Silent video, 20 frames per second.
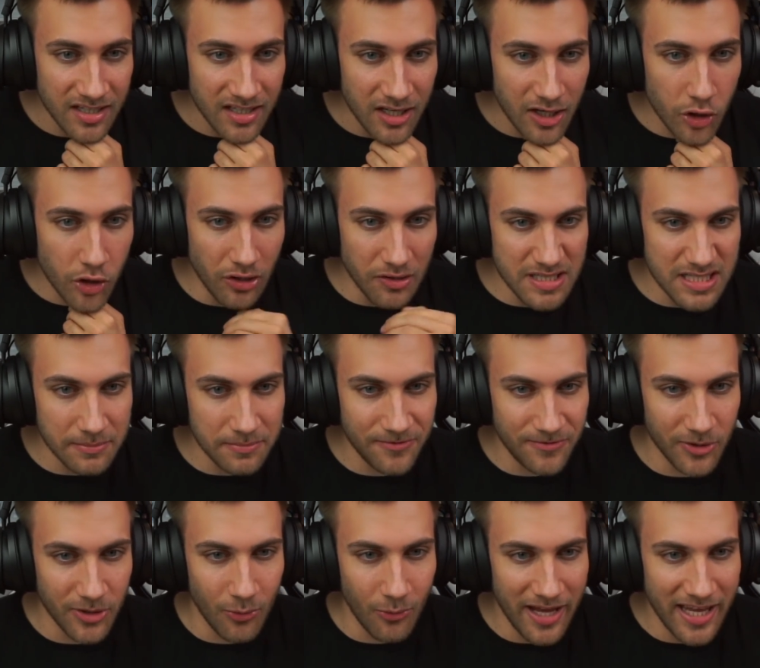concept
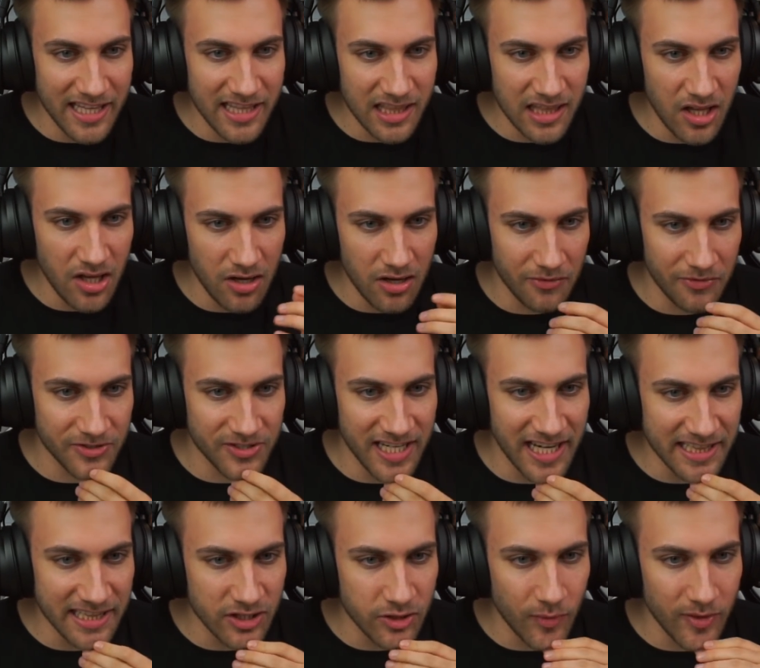photo in love,
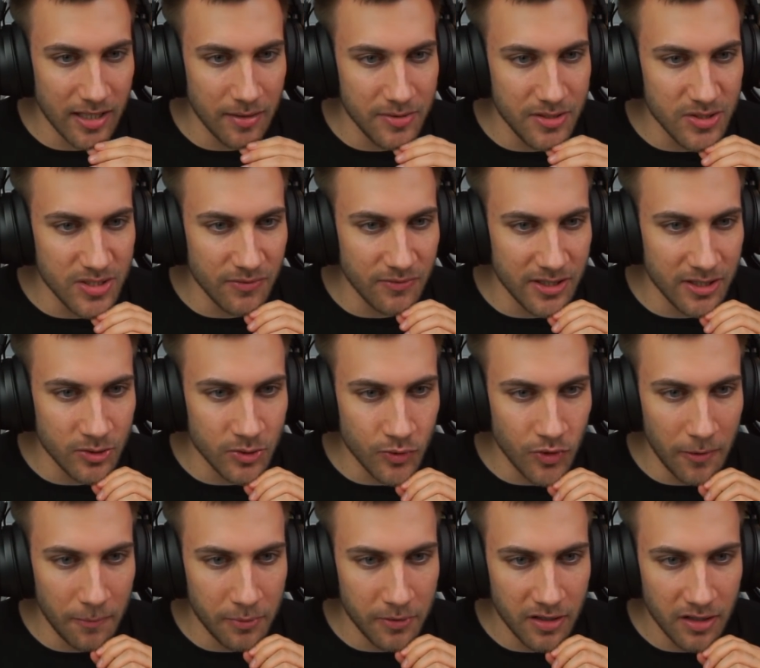title track and music video
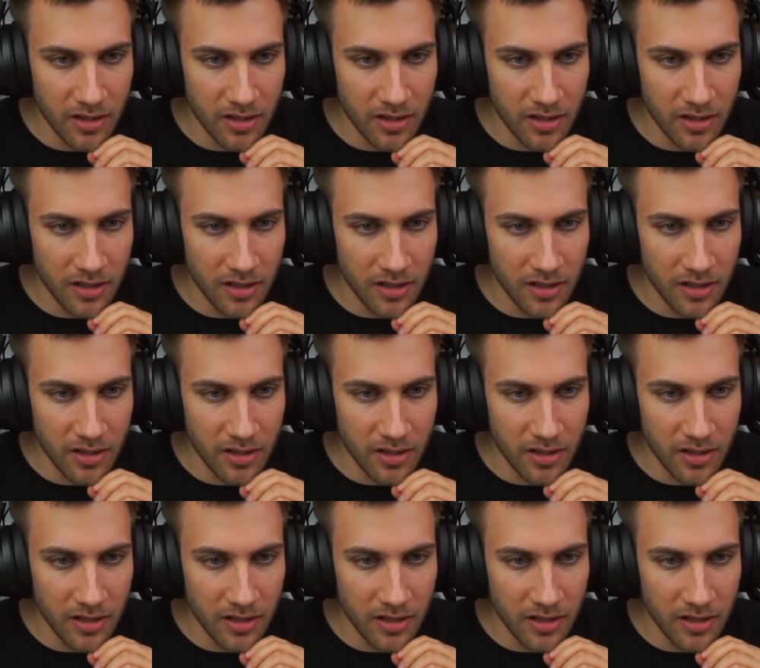drop.